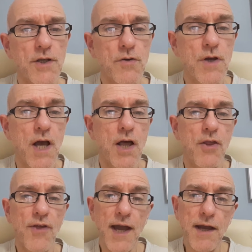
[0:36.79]
So
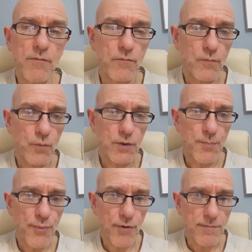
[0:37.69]
that would
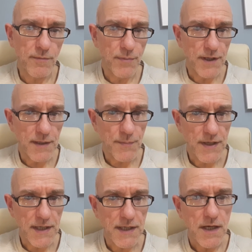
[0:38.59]
probably
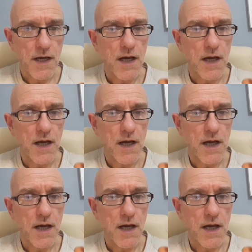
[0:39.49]
be